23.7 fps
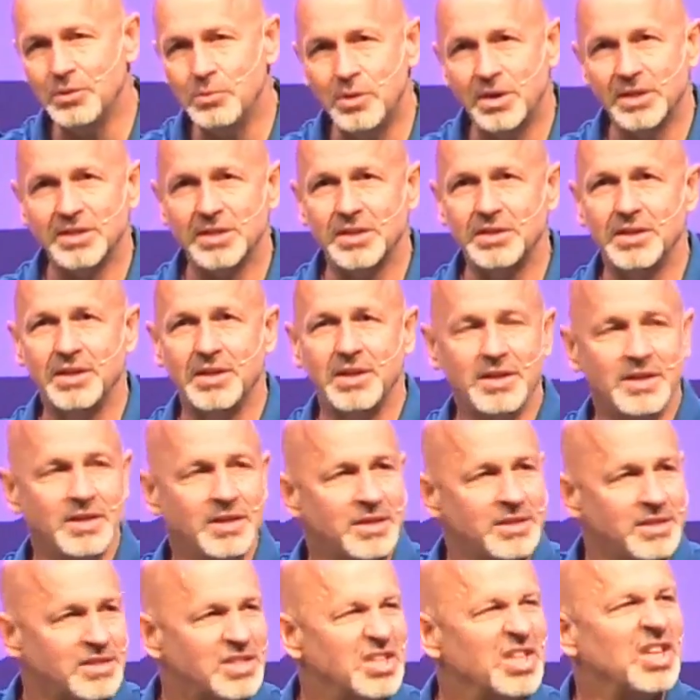did wasn't
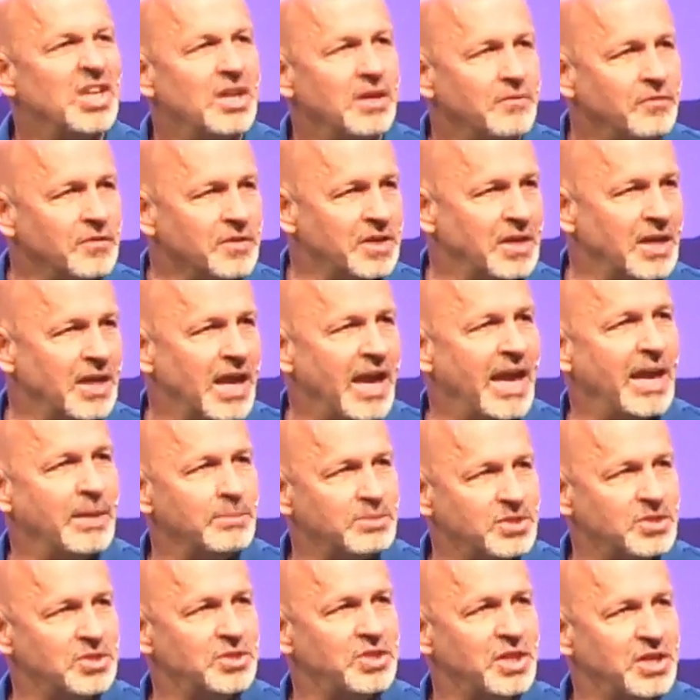significant. I
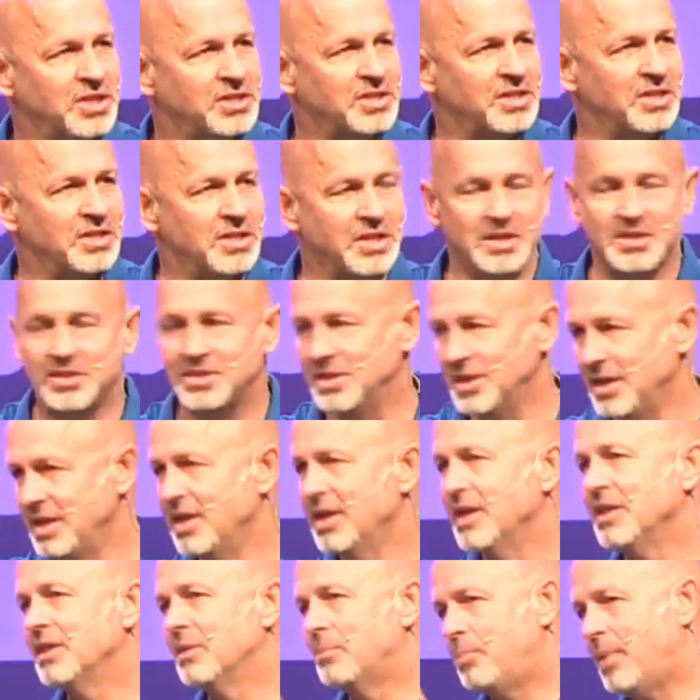am suggesting this:
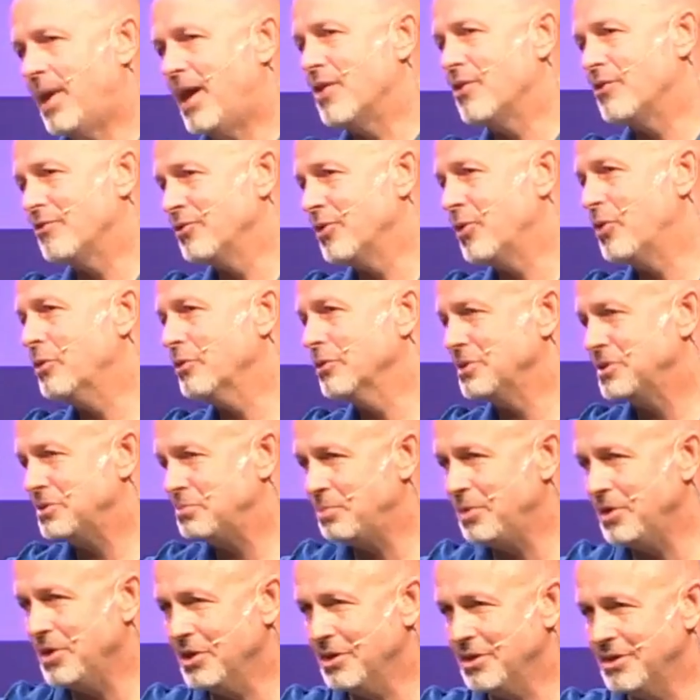the power of the Holy
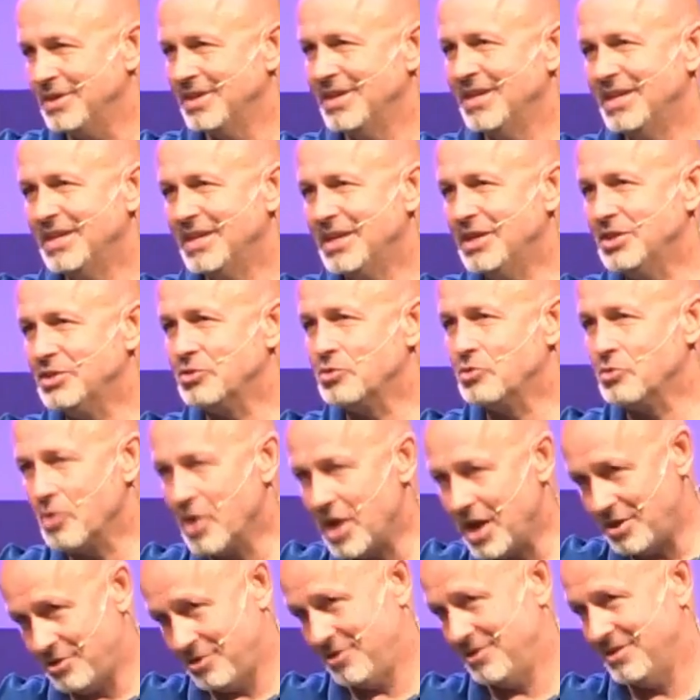Spirit is
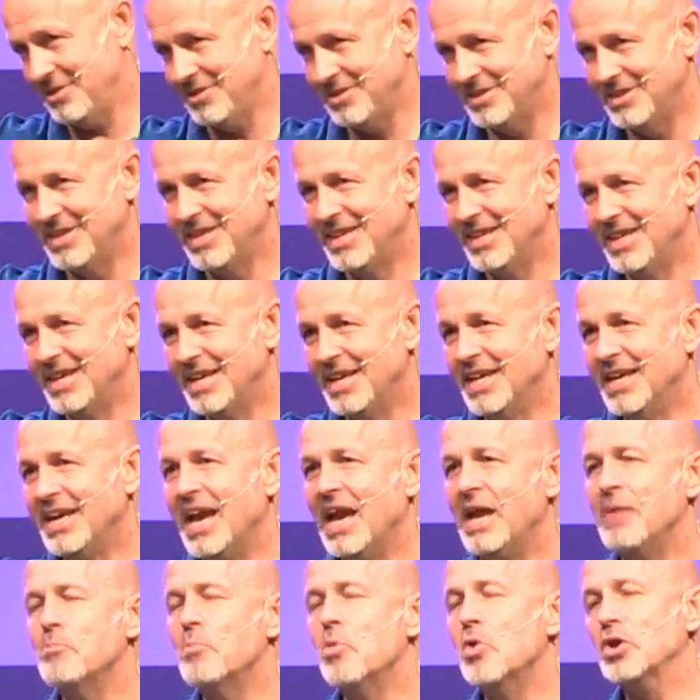greater
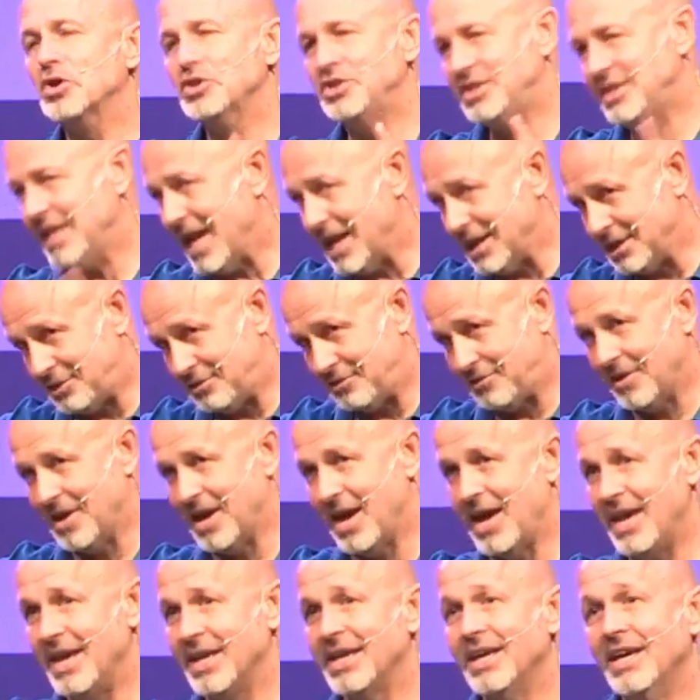and more
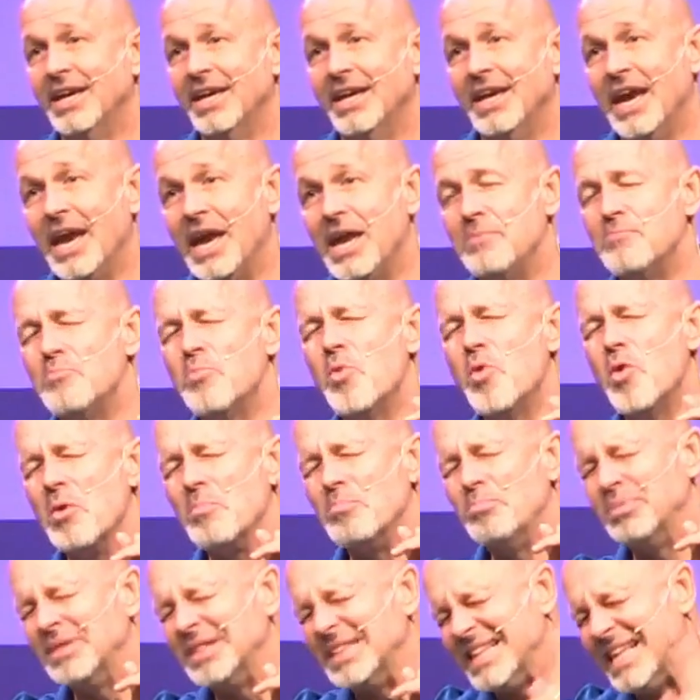satisfying and
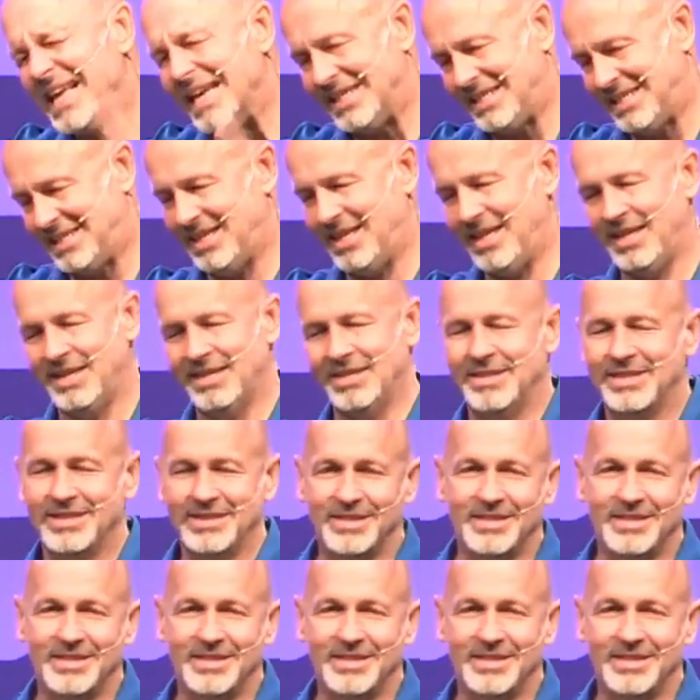more blessing